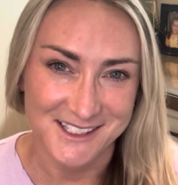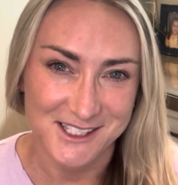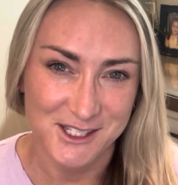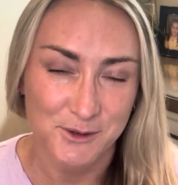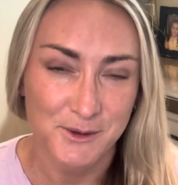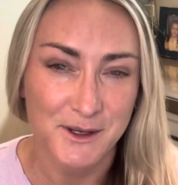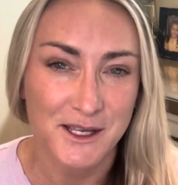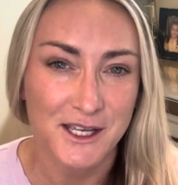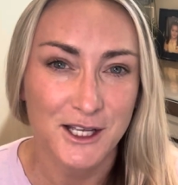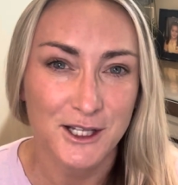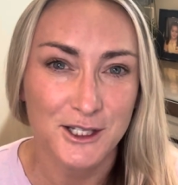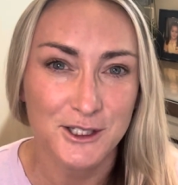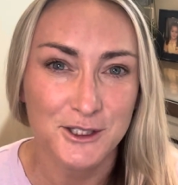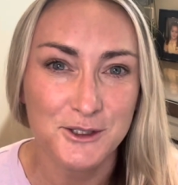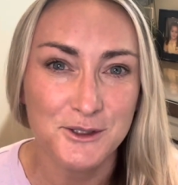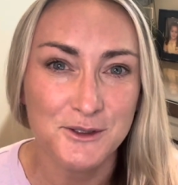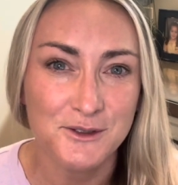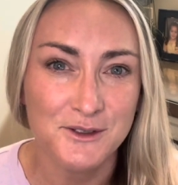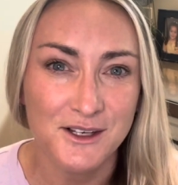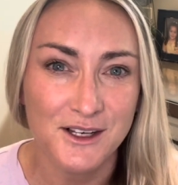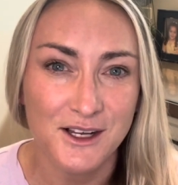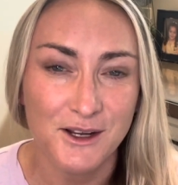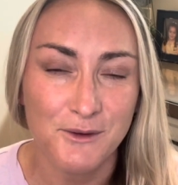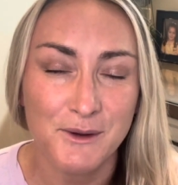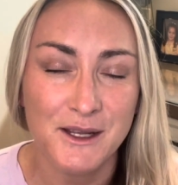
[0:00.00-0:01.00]
So we
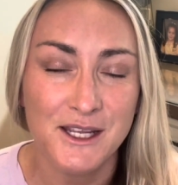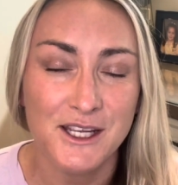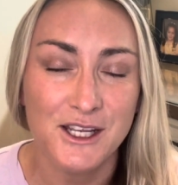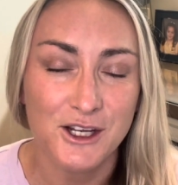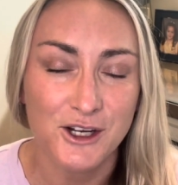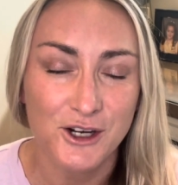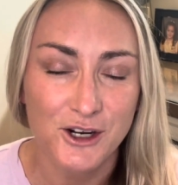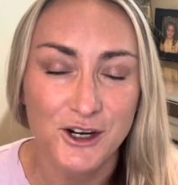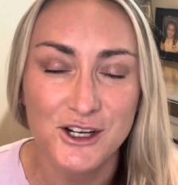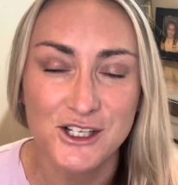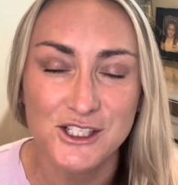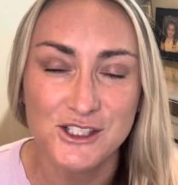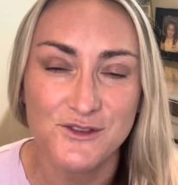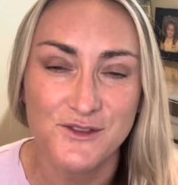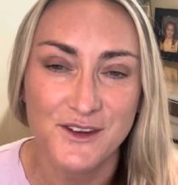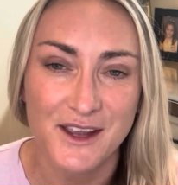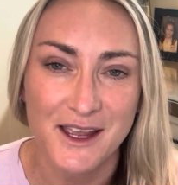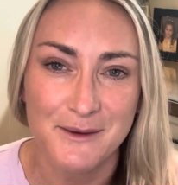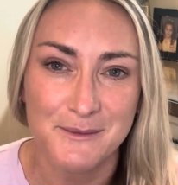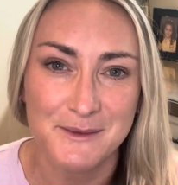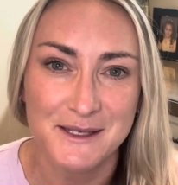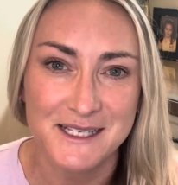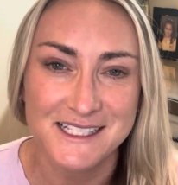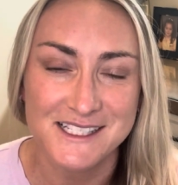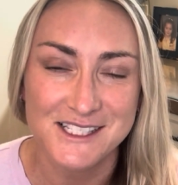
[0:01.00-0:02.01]
encourage
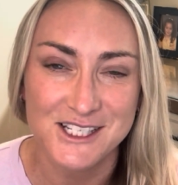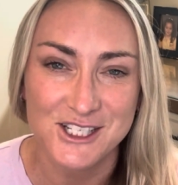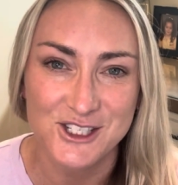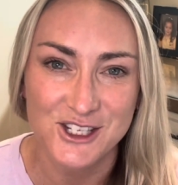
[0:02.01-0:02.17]
families